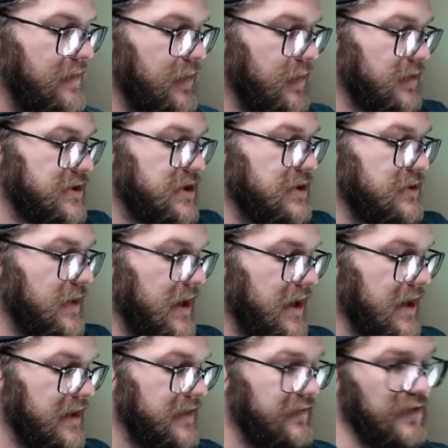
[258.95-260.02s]
Well, 2, I
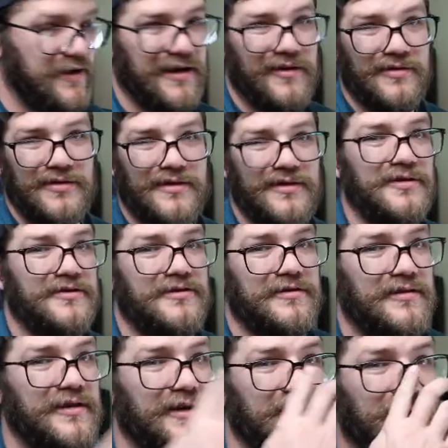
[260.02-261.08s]
guess, if you count
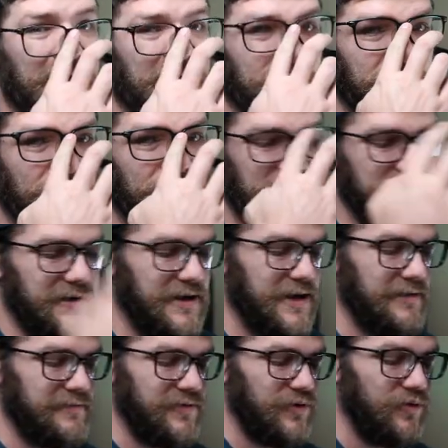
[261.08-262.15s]
the Gyarados, but
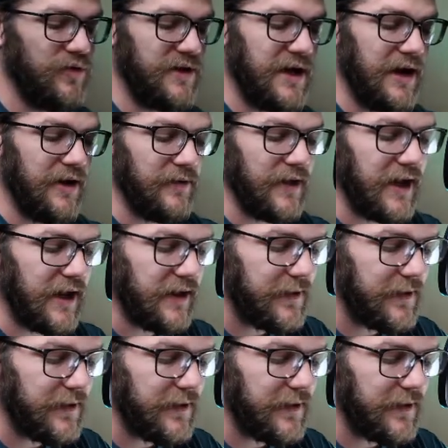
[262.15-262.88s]
who's counting